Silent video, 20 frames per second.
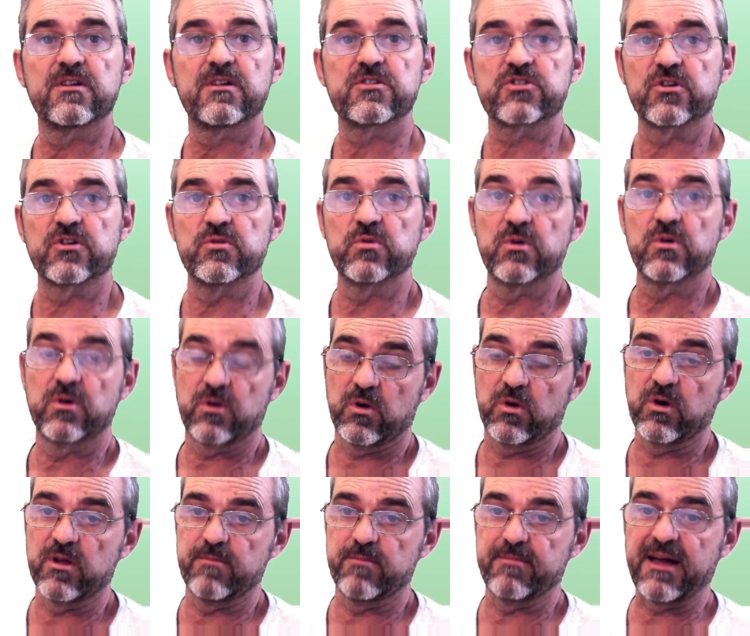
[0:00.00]
So,
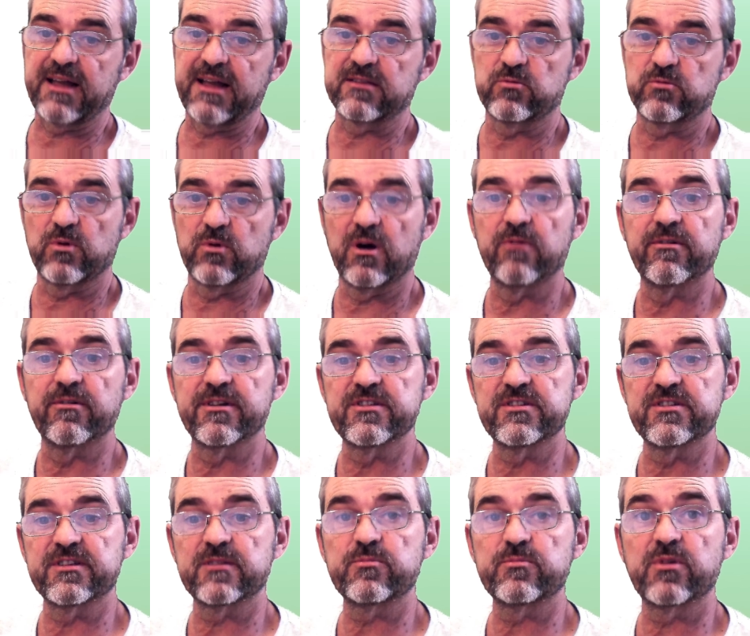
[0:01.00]
going back to our
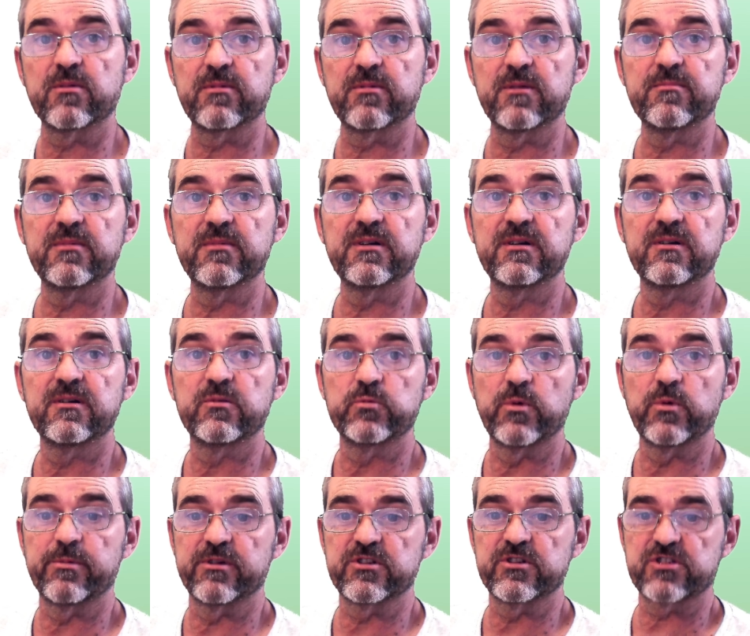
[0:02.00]
original problem,
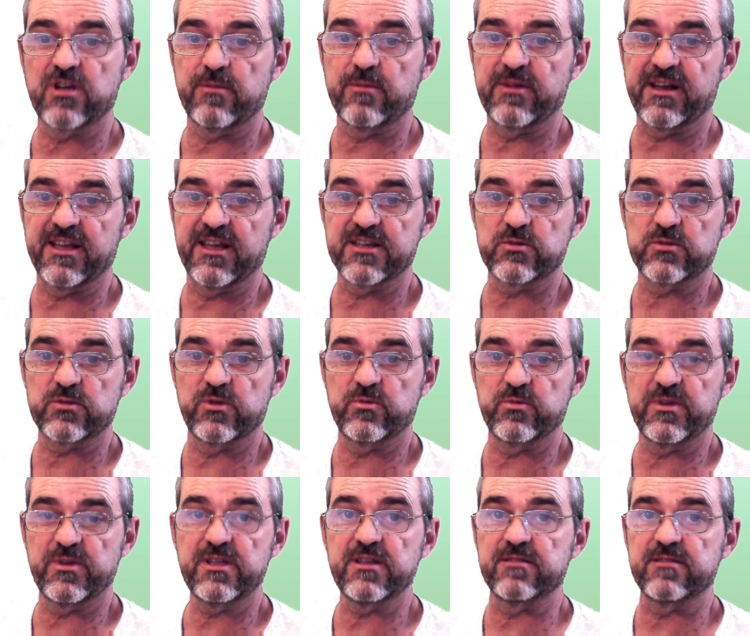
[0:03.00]
we will summarize what
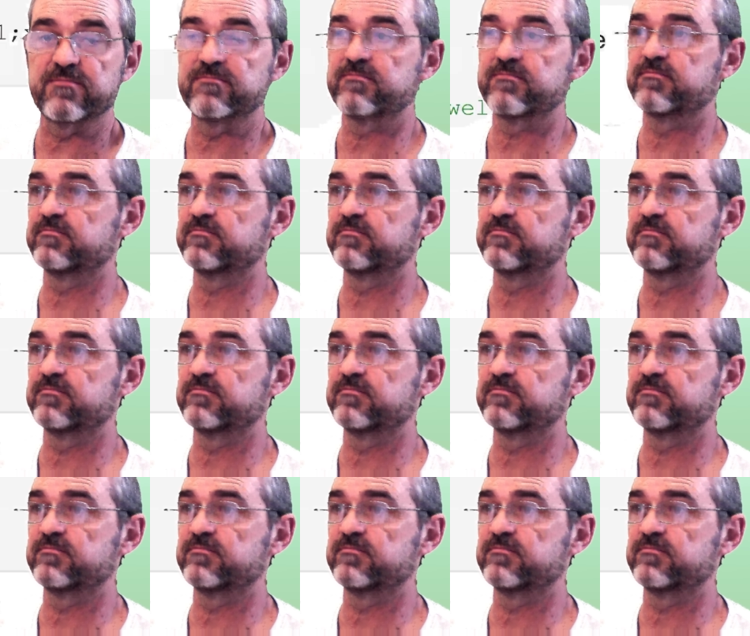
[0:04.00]
we did.